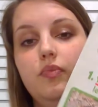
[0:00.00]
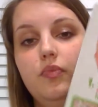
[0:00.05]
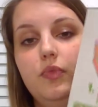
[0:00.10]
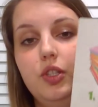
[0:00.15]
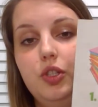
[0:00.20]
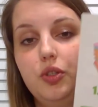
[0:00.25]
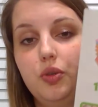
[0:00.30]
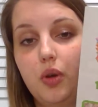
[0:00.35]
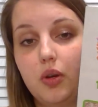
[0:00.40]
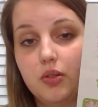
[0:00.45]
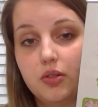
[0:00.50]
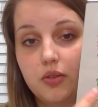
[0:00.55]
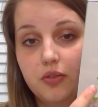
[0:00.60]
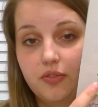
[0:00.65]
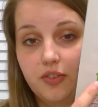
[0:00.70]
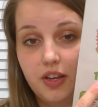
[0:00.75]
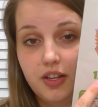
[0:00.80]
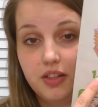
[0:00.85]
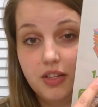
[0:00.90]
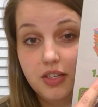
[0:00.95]
Did you also
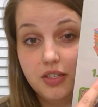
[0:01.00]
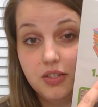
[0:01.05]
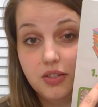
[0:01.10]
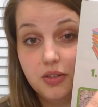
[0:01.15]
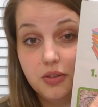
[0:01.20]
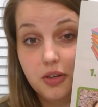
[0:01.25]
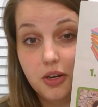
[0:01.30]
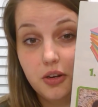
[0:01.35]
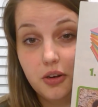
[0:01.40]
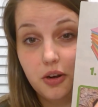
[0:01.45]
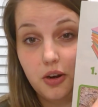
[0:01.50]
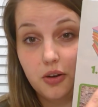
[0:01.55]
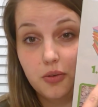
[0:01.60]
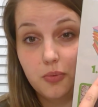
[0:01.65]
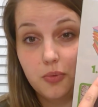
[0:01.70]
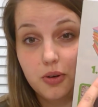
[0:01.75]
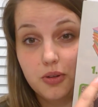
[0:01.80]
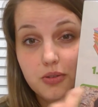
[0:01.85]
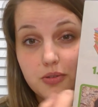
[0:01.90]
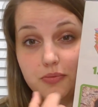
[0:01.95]
find these two
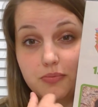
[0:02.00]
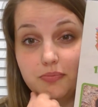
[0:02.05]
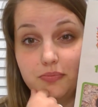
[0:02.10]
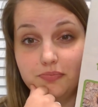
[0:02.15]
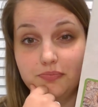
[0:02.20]
kindergarten words?